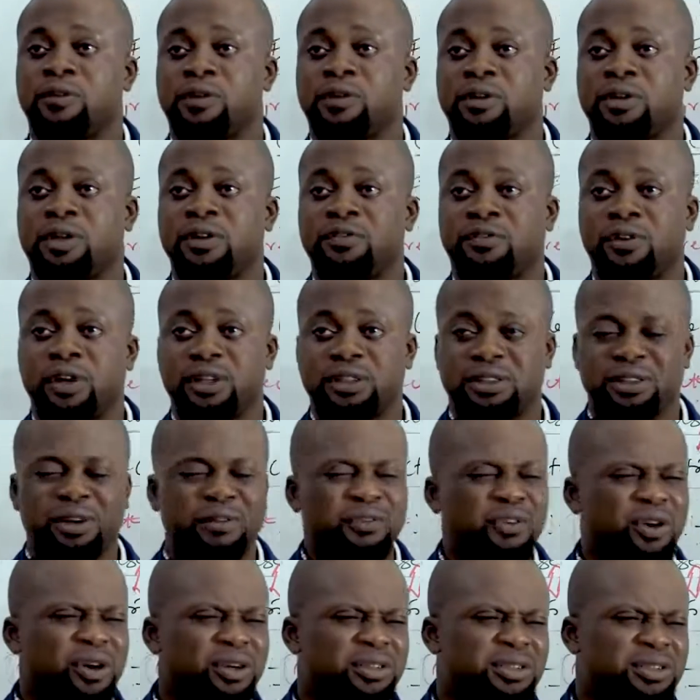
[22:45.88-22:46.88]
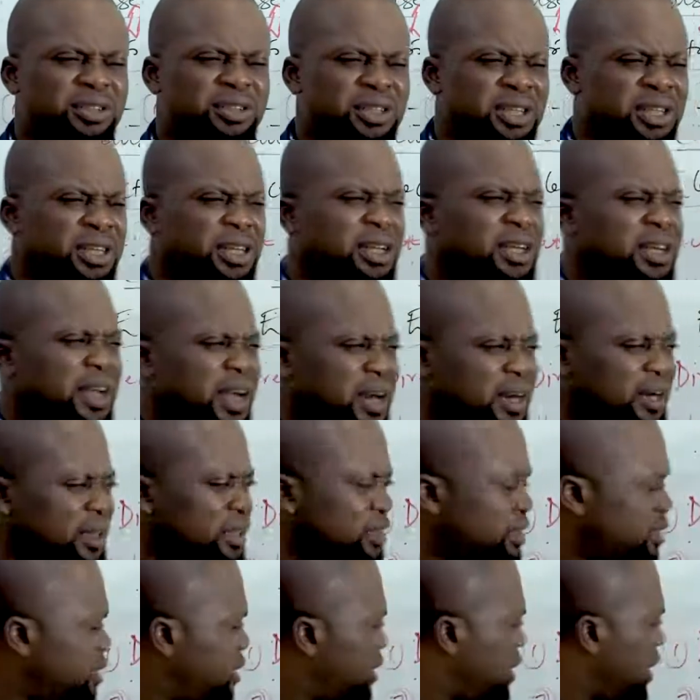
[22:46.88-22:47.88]
Difference. Of course, the
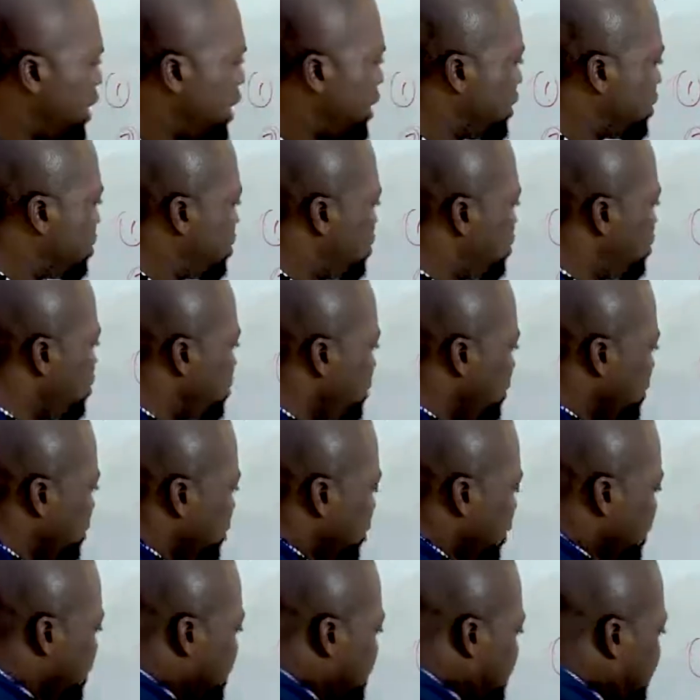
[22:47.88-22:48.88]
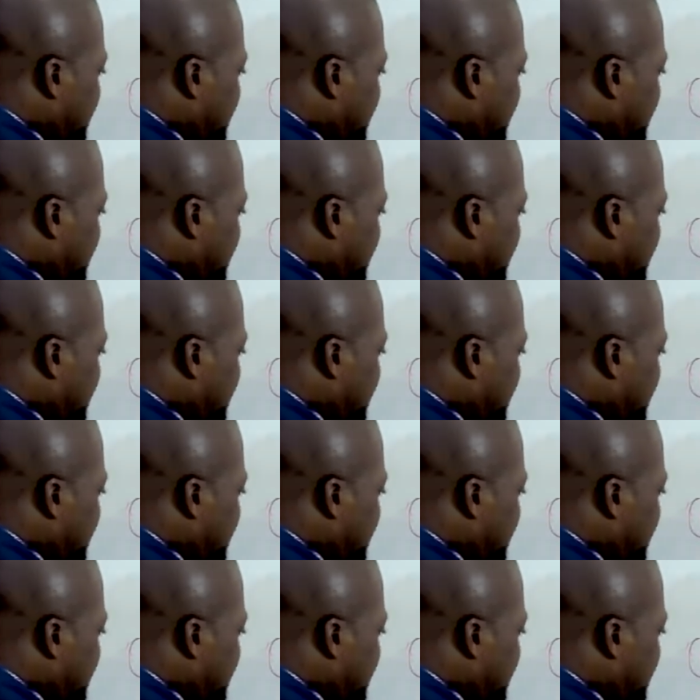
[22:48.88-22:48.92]
indirect has to do with what?